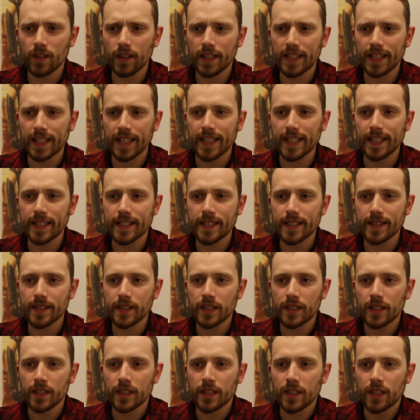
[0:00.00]
I think
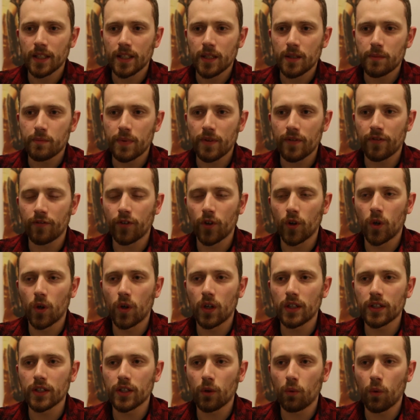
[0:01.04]

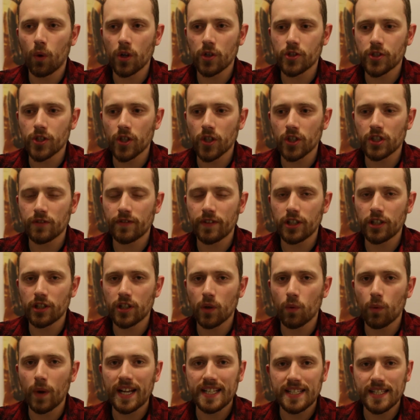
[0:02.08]
before the Watch Dogs video
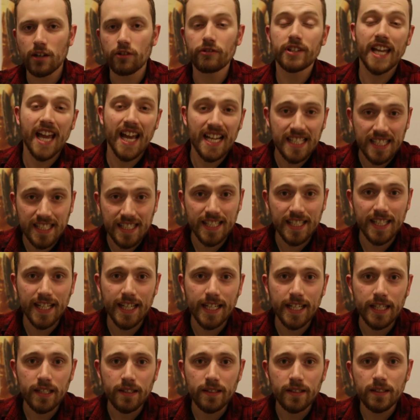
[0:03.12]
that went out
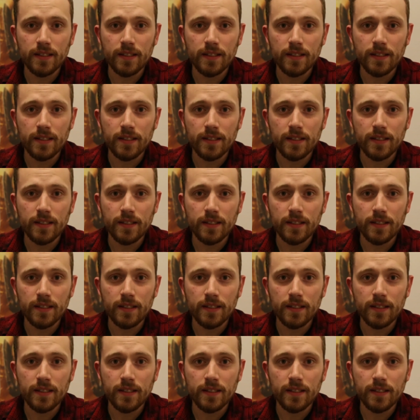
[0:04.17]
yesterday,